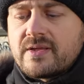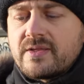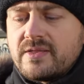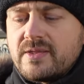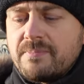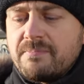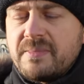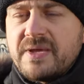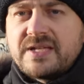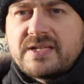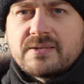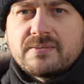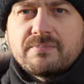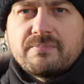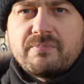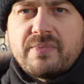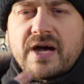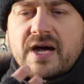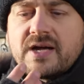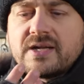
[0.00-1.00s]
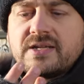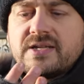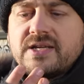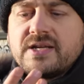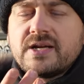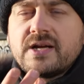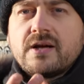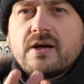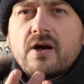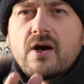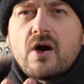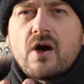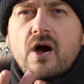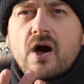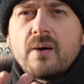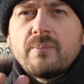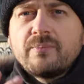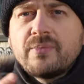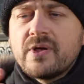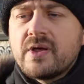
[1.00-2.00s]
the mitten part here
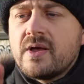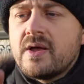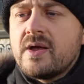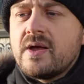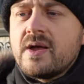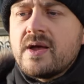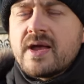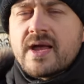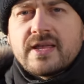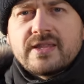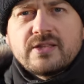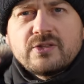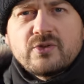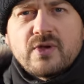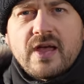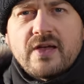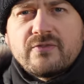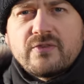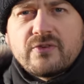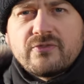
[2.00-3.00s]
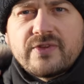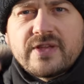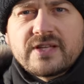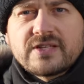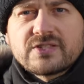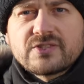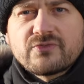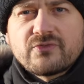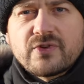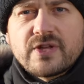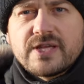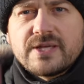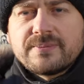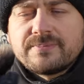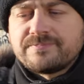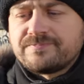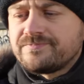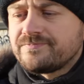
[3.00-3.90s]
up, and then you have your fingers free.